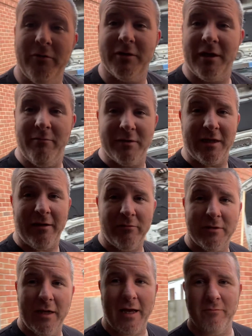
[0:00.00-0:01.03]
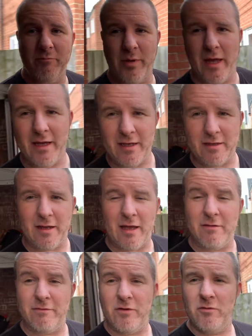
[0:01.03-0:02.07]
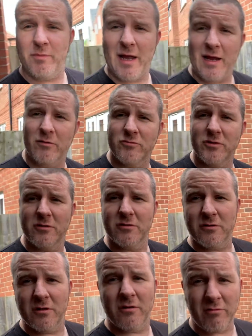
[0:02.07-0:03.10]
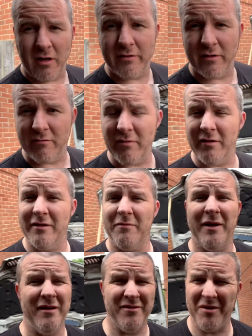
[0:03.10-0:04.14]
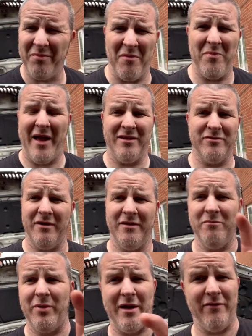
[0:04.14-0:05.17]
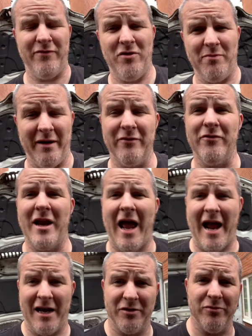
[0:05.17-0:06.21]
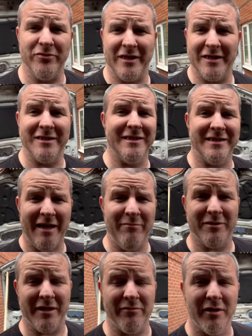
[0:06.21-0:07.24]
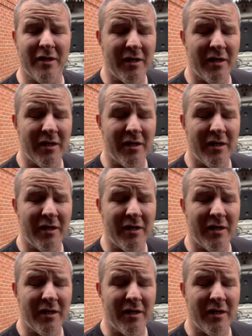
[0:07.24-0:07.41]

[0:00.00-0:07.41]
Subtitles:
skimped out and paid a few pounds rather than, well, they paid a couple of pence rather than paying a few pounds for an actual decent stem seal.